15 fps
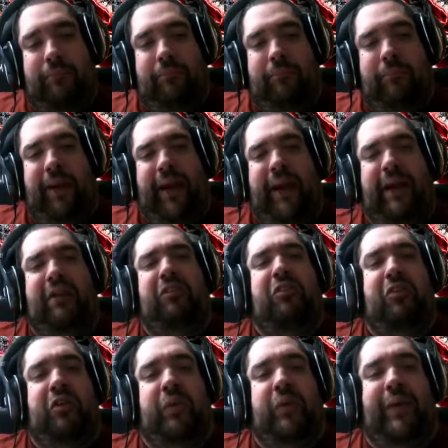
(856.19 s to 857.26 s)
my
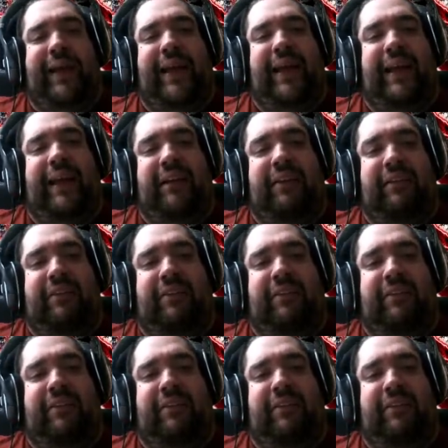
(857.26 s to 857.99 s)
issue is